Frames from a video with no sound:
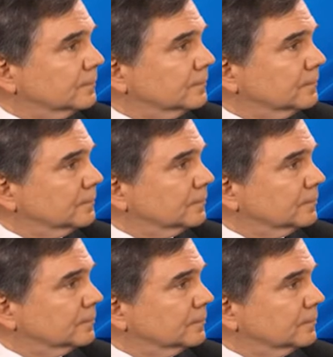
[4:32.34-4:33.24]

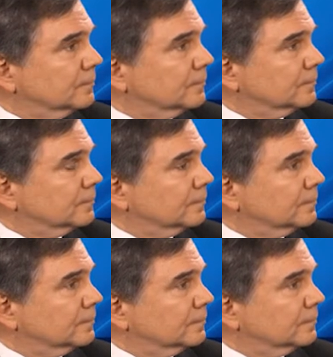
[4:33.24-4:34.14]

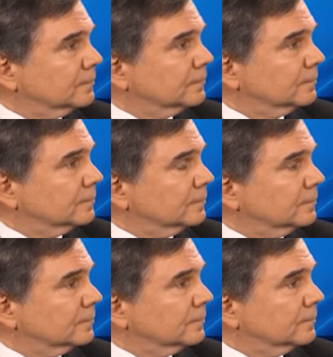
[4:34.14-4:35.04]

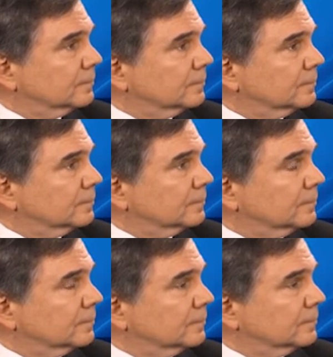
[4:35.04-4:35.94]

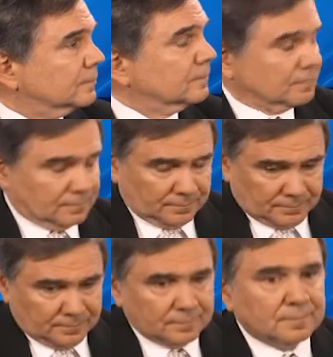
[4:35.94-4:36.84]

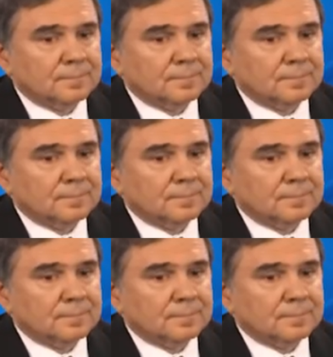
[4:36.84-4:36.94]
(silent)